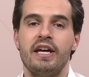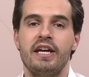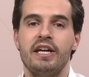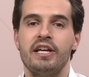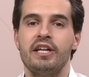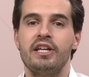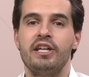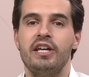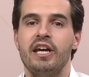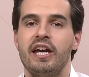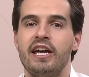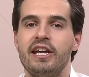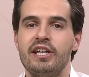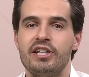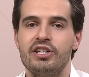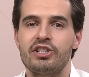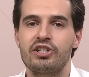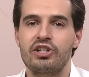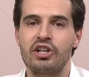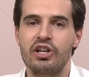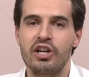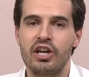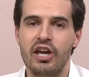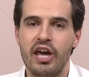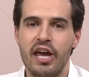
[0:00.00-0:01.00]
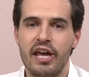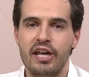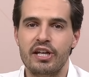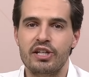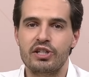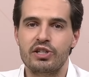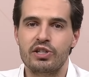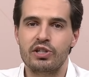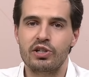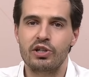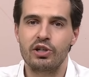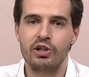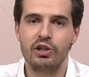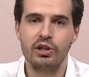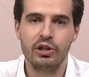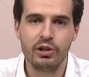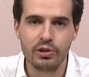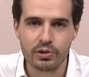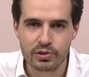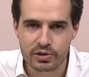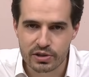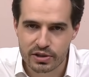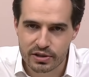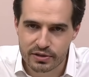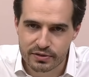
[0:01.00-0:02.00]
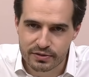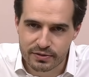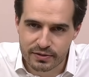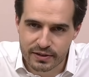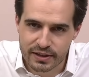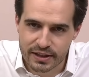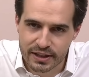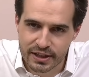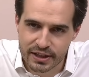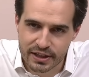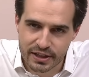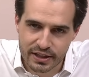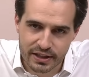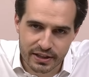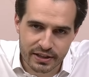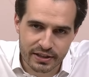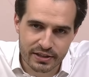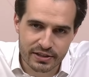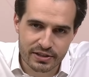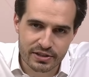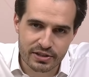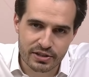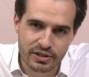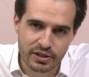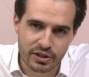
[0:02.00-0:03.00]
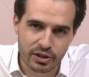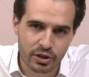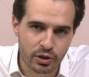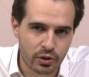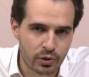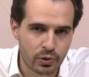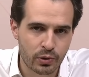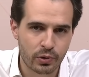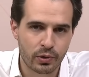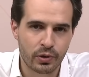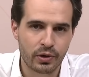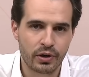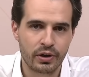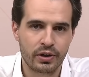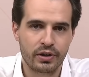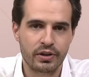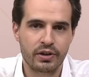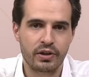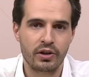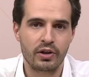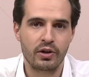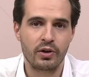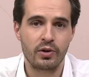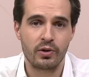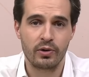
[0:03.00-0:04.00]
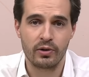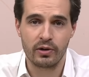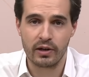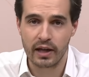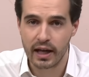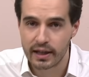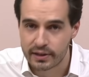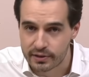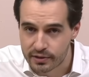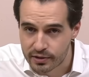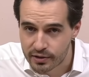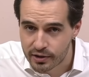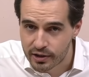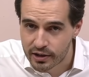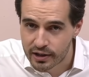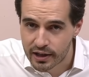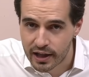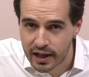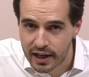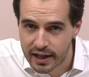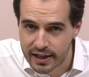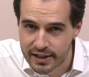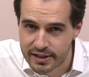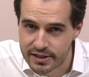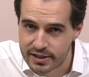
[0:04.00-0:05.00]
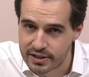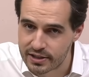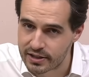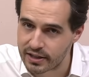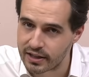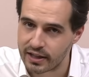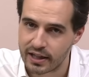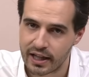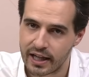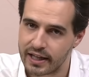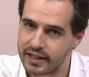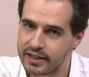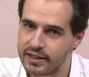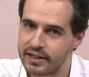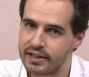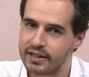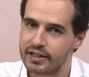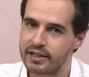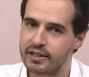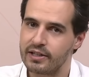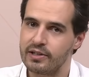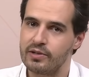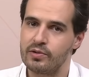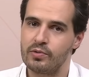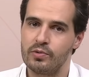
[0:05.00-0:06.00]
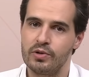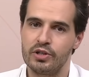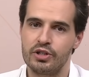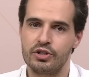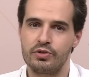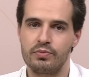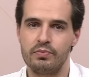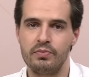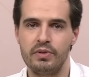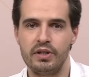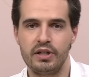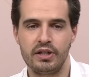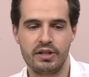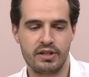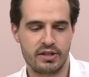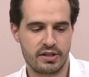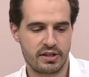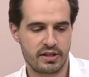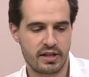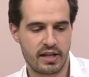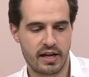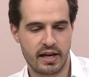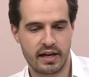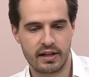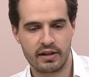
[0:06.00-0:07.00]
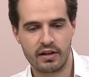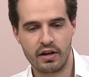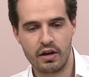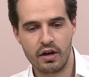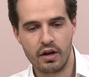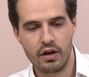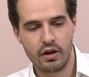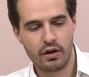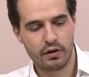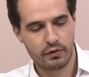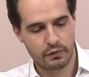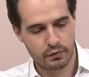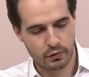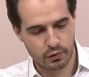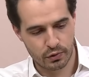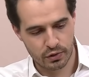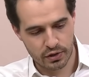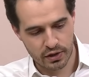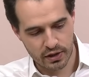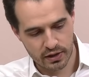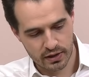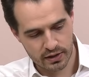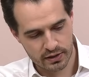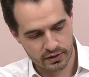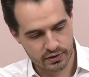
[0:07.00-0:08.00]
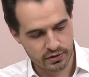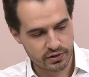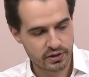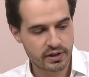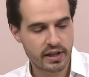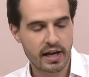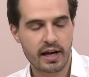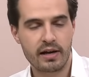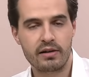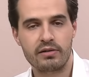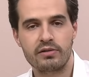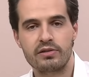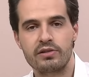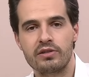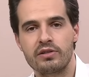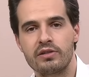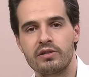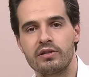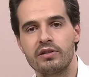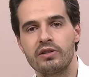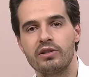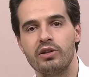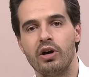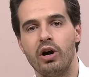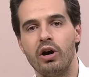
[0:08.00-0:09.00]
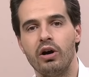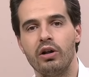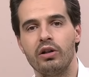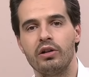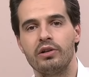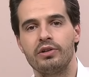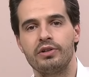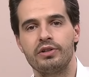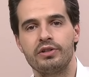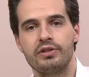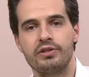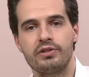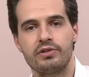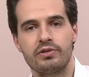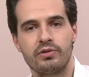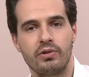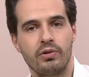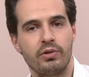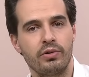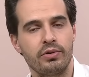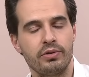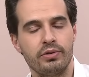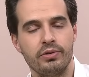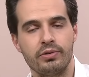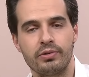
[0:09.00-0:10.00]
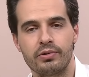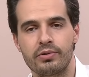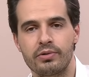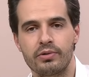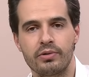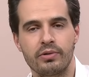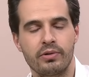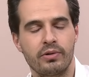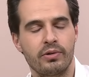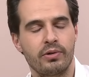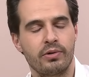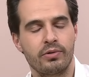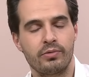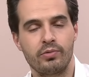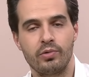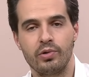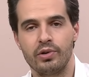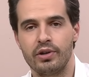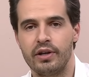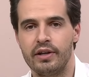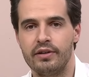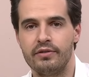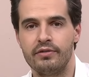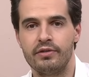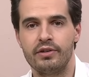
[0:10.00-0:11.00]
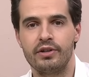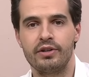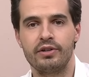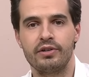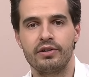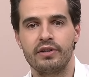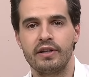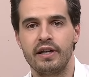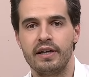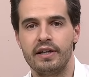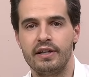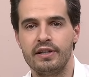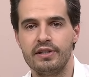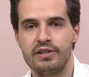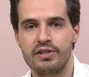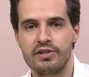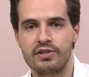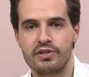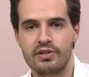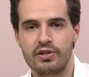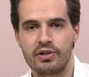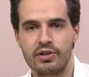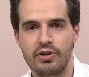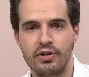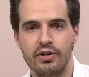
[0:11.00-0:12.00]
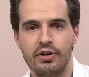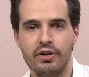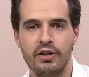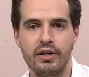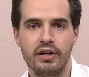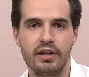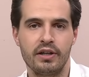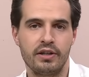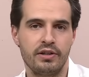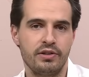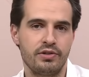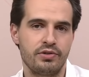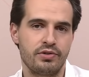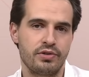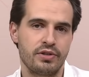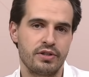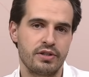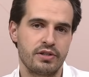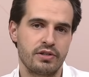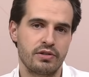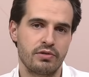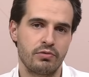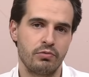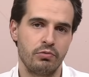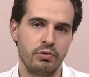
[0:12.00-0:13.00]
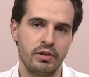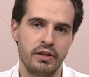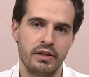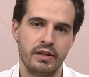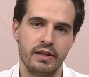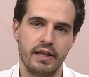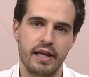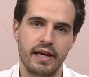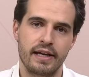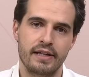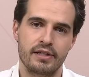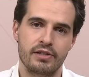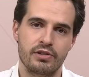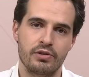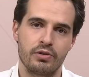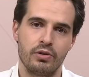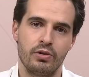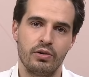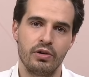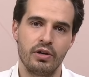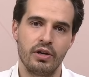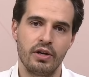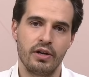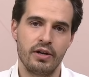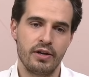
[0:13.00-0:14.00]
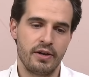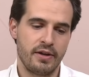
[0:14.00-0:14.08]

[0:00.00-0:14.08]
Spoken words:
engage exclusively in secured collateralized lending, which means that for the $100,000 or euro or whatever that is earning interest with Nexo,